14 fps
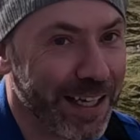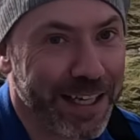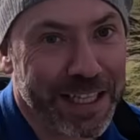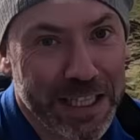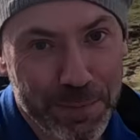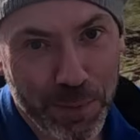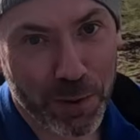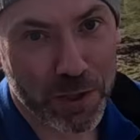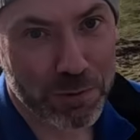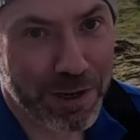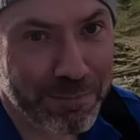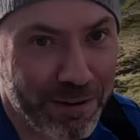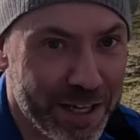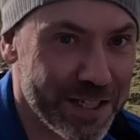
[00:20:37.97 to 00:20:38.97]
In the books,
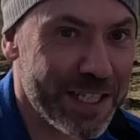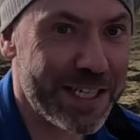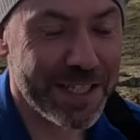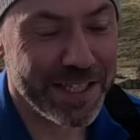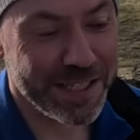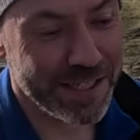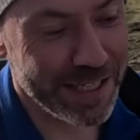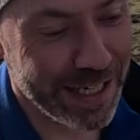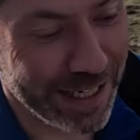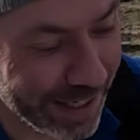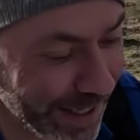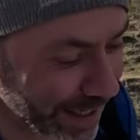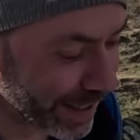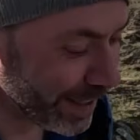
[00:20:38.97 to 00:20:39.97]
Wainwright says it's
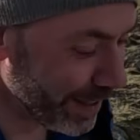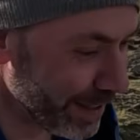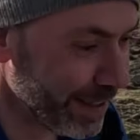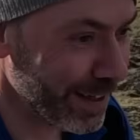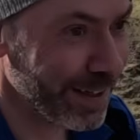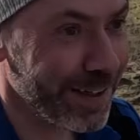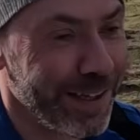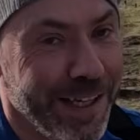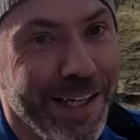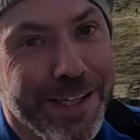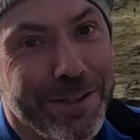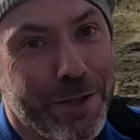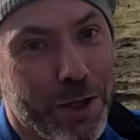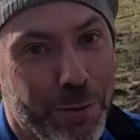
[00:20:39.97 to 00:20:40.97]

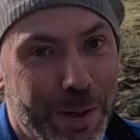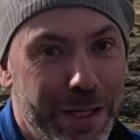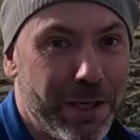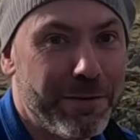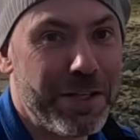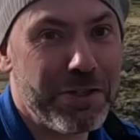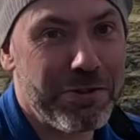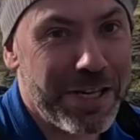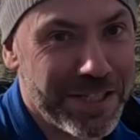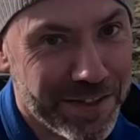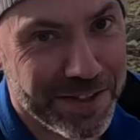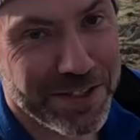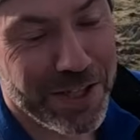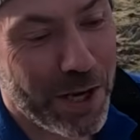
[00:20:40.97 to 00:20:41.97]
got quite a lot of interest
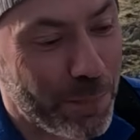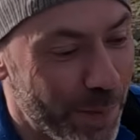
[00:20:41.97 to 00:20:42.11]
on the top.